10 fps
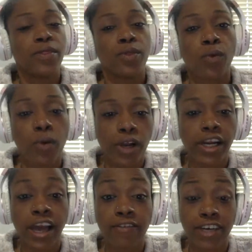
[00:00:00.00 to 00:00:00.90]
what we're going to
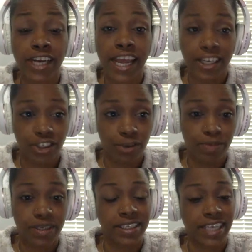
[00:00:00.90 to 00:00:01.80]
cover today is your
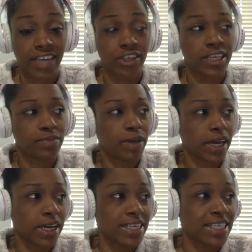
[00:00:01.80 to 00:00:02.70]
business address
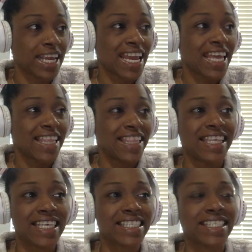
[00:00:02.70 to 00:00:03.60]
because
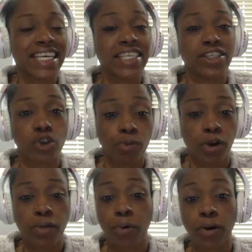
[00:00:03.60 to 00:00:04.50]
this is super
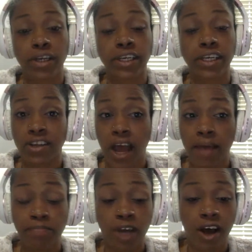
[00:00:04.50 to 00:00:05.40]
important.
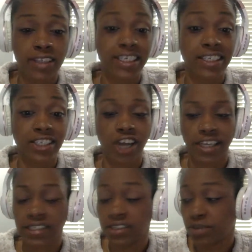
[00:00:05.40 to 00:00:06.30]
I'm constantly
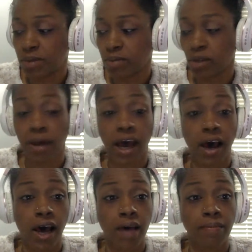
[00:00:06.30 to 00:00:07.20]
talking to people about
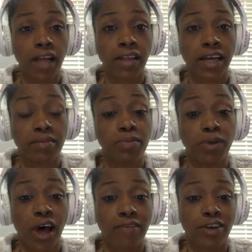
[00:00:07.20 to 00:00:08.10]
a lot of people
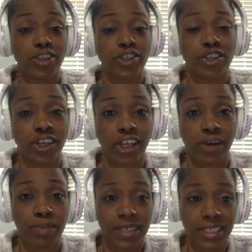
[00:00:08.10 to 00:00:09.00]
have registered their
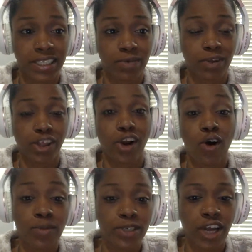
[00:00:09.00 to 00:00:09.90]
business with their
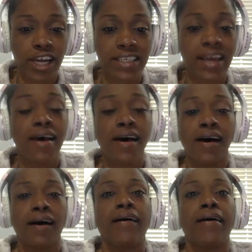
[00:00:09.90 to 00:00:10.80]
home address
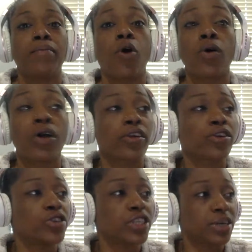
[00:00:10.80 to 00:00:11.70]
or they're
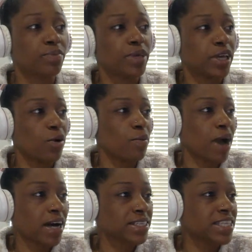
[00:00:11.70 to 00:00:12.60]
using a PO
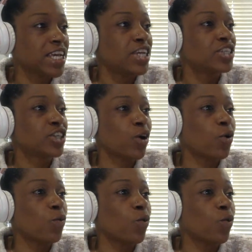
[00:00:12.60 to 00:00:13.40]
box. So